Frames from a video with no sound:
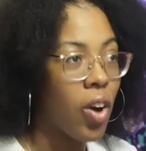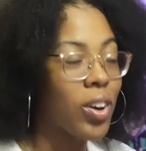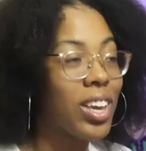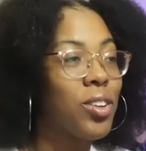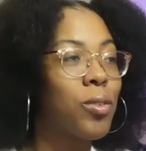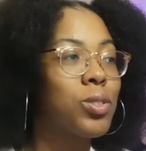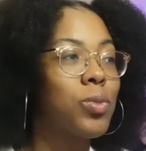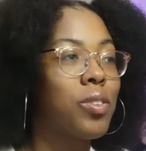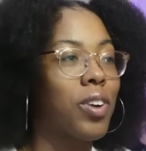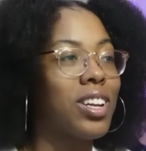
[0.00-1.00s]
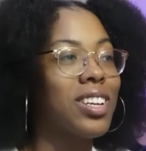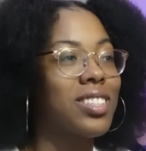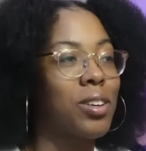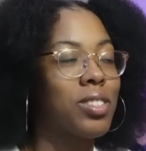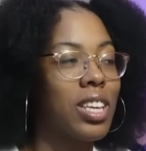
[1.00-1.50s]
Okay, you know what's really funny?
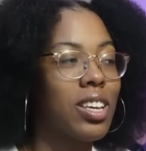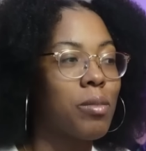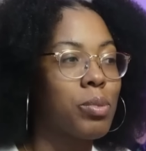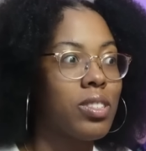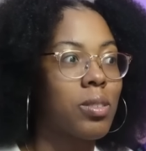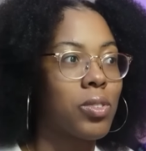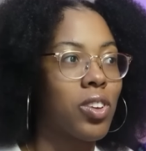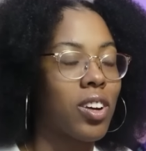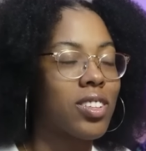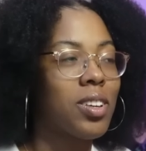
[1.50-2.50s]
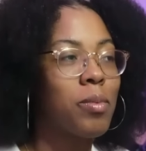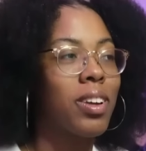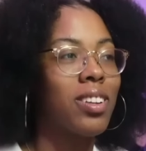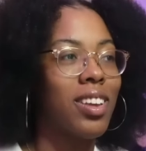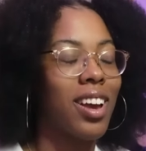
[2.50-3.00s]
Because I was saying, please someone talk to him,
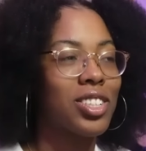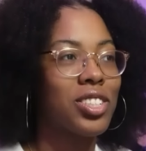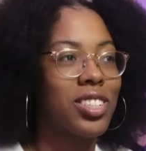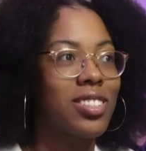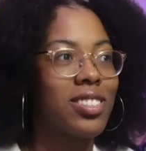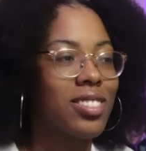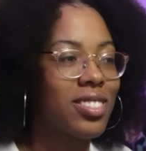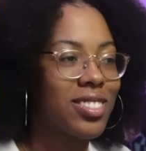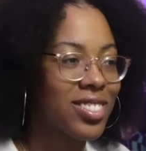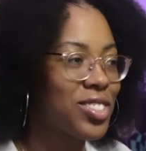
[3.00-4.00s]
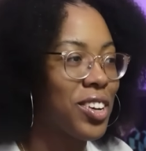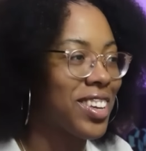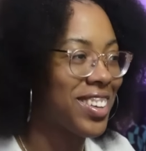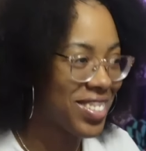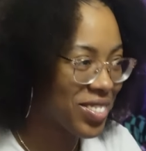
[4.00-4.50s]
and he actually is
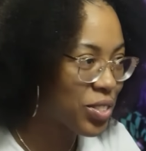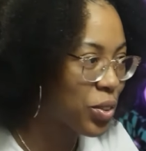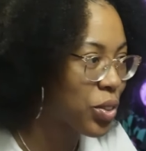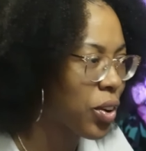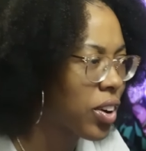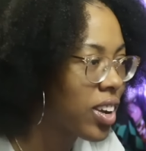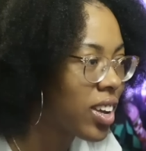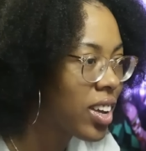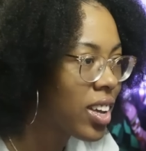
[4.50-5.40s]
talking with her.